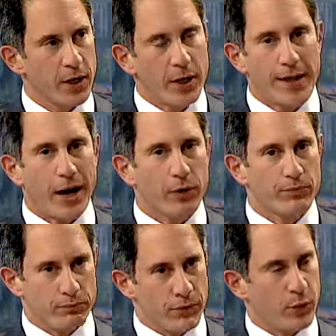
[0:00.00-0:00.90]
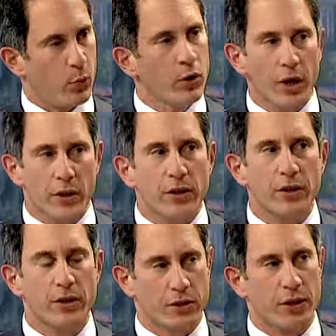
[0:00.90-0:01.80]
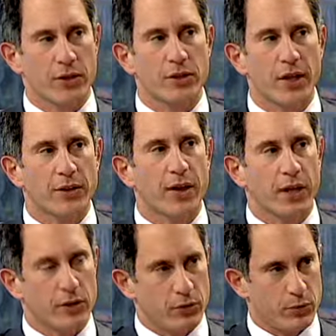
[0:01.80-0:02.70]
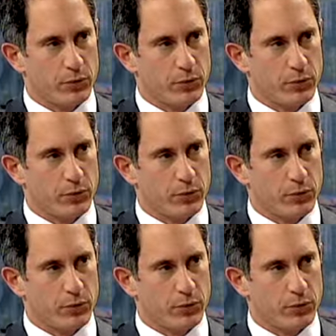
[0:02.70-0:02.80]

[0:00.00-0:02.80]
Now, it worked to the extent that you,